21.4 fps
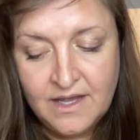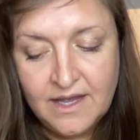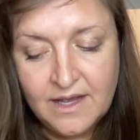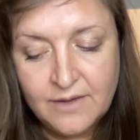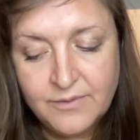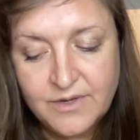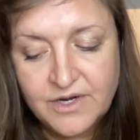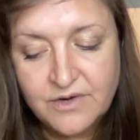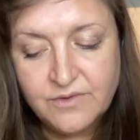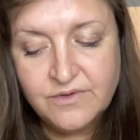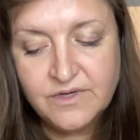And
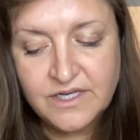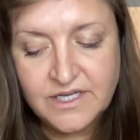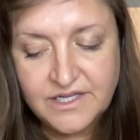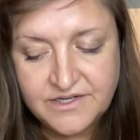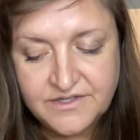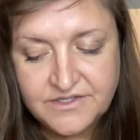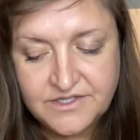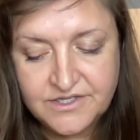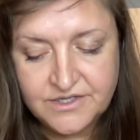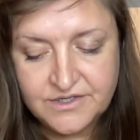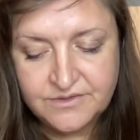we don't
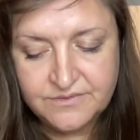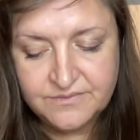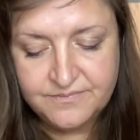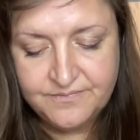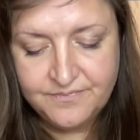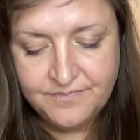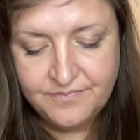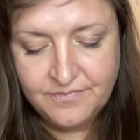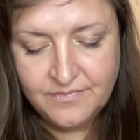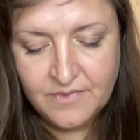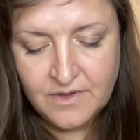need to.
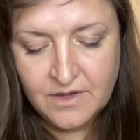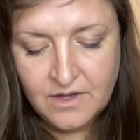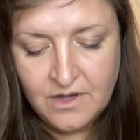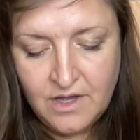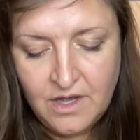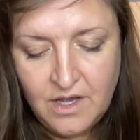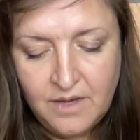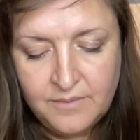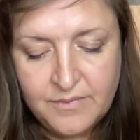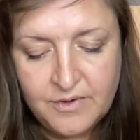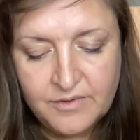
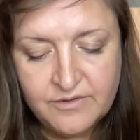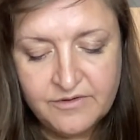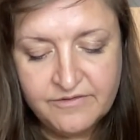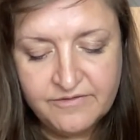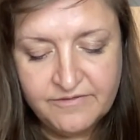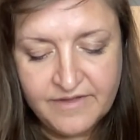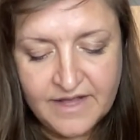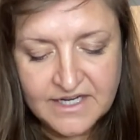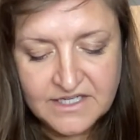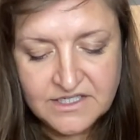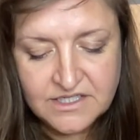But
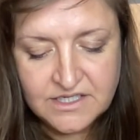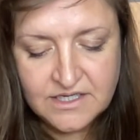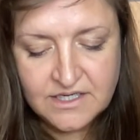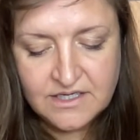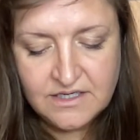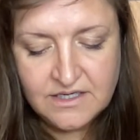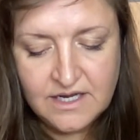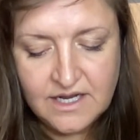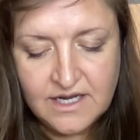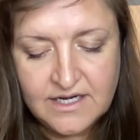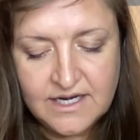
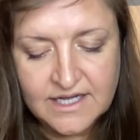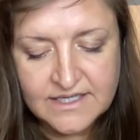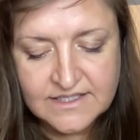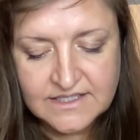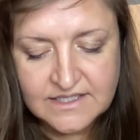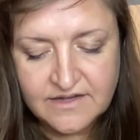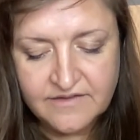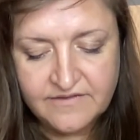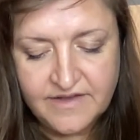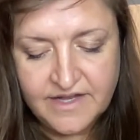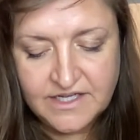reflection and
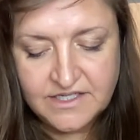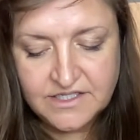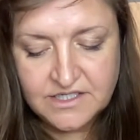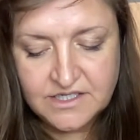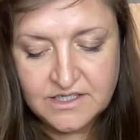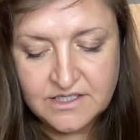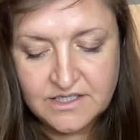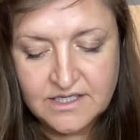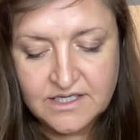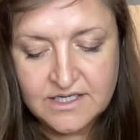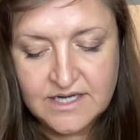
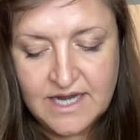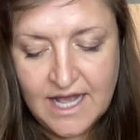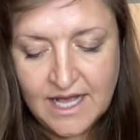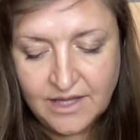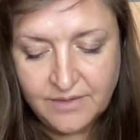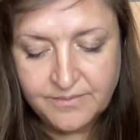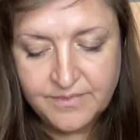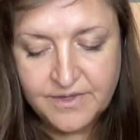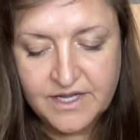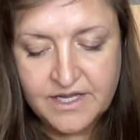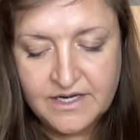excavation can
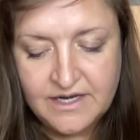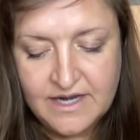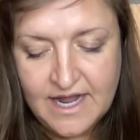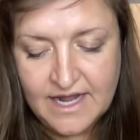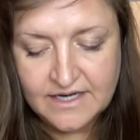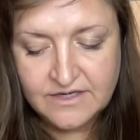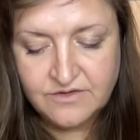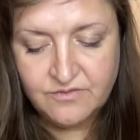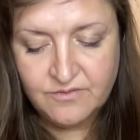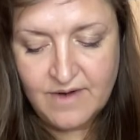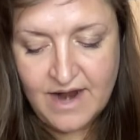help
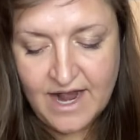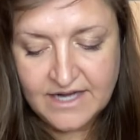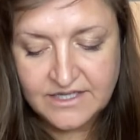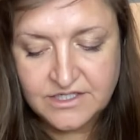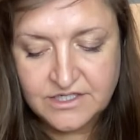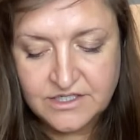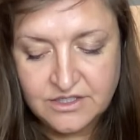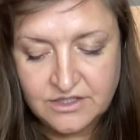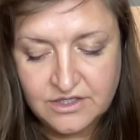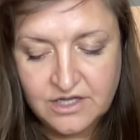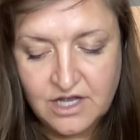connect
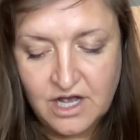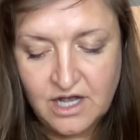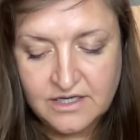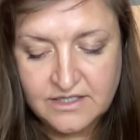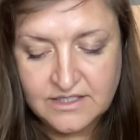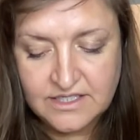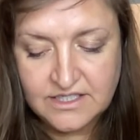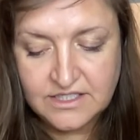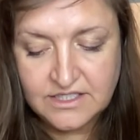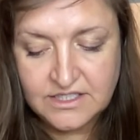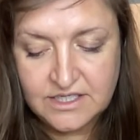rational
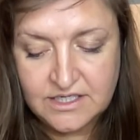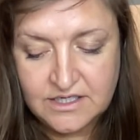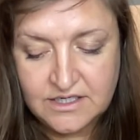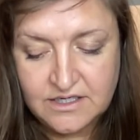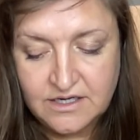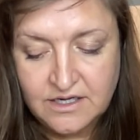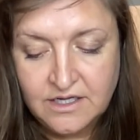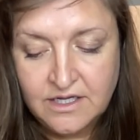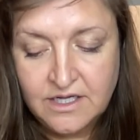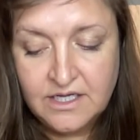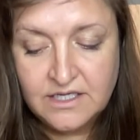cognition
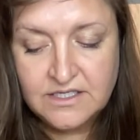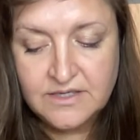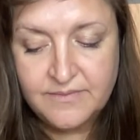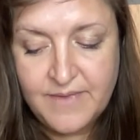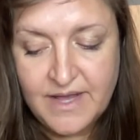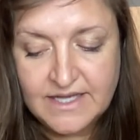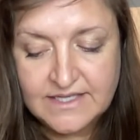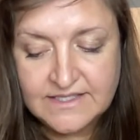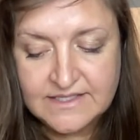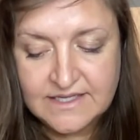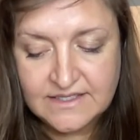to
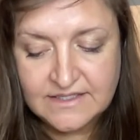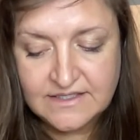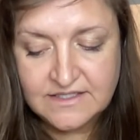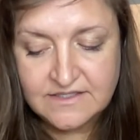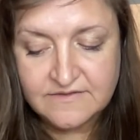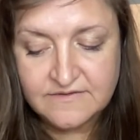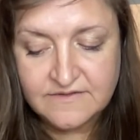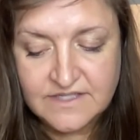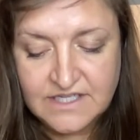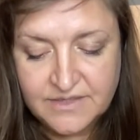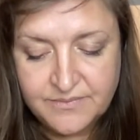make sense
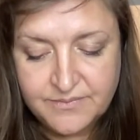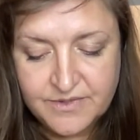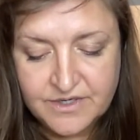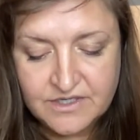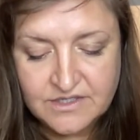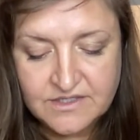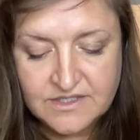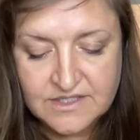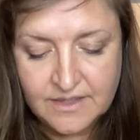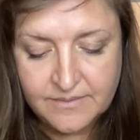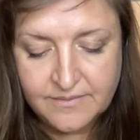of deeper
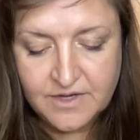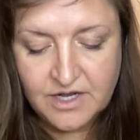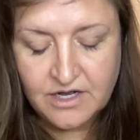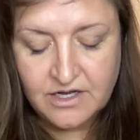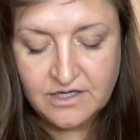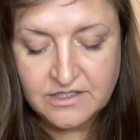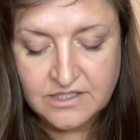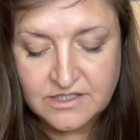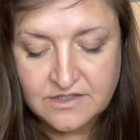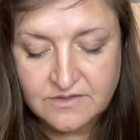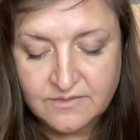
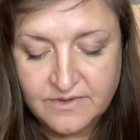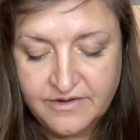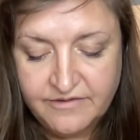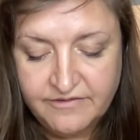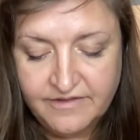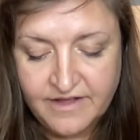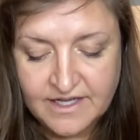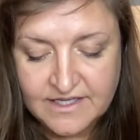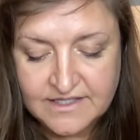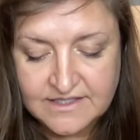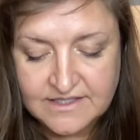subconscious
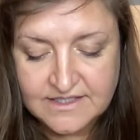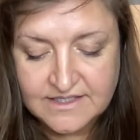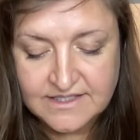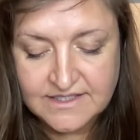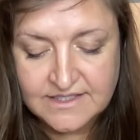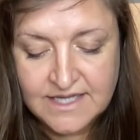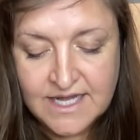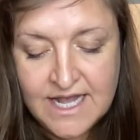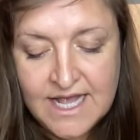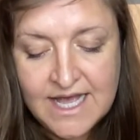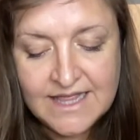
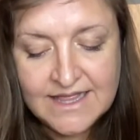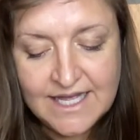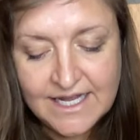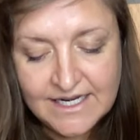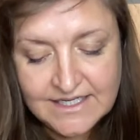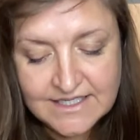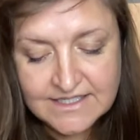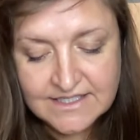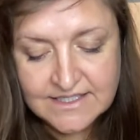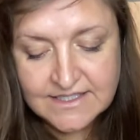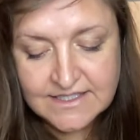reflexes. That
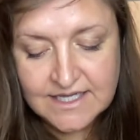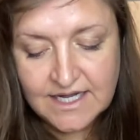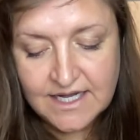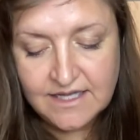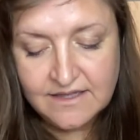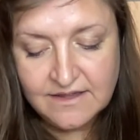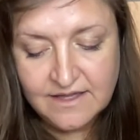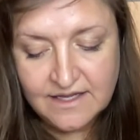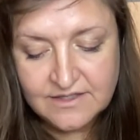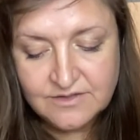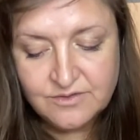is,
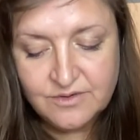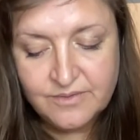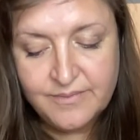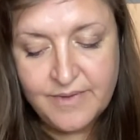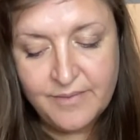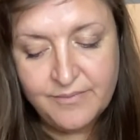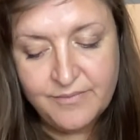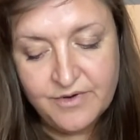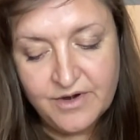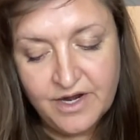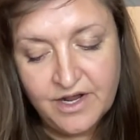unless
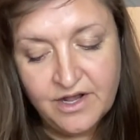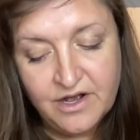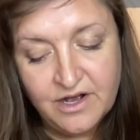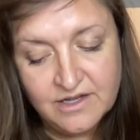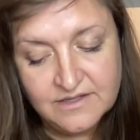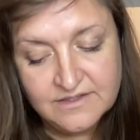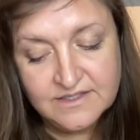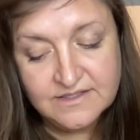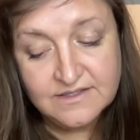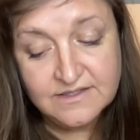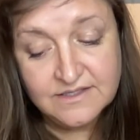remembering
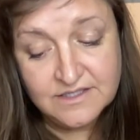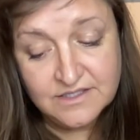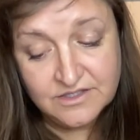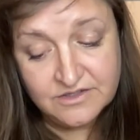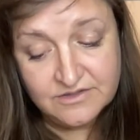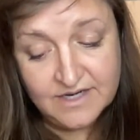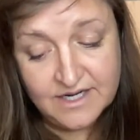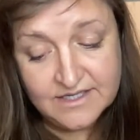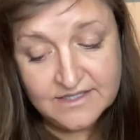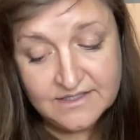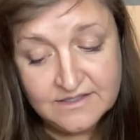causes
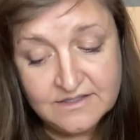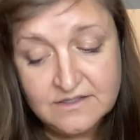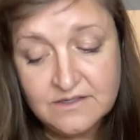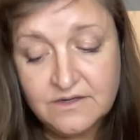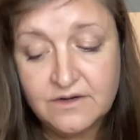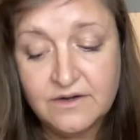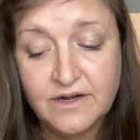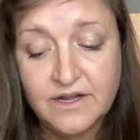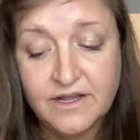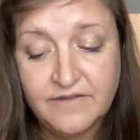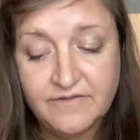distress
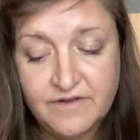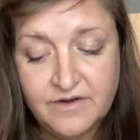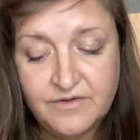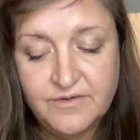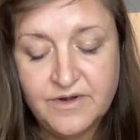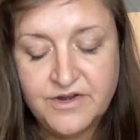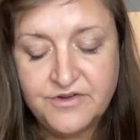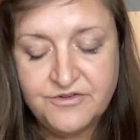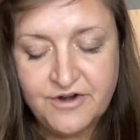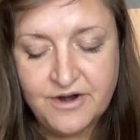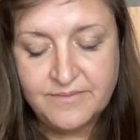or even
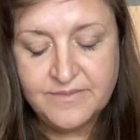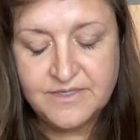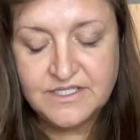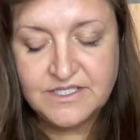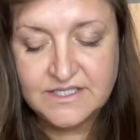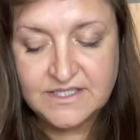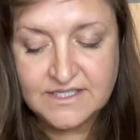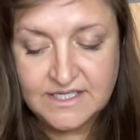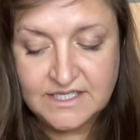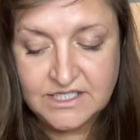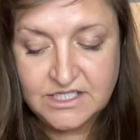re
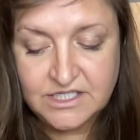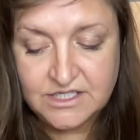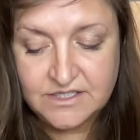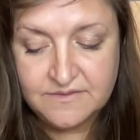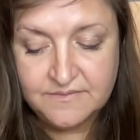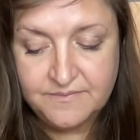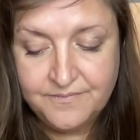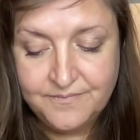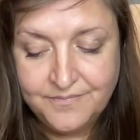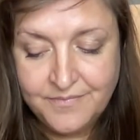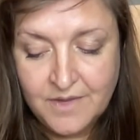traumatization.